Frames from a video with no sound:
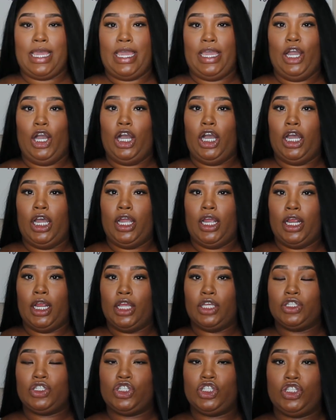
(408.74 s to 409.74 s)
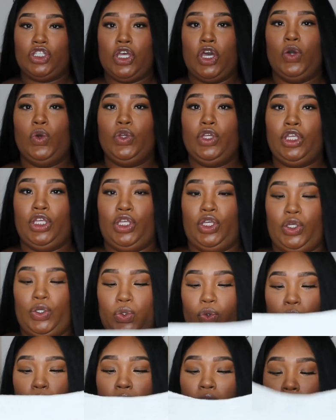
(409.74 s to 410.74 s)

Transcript: They are so cute.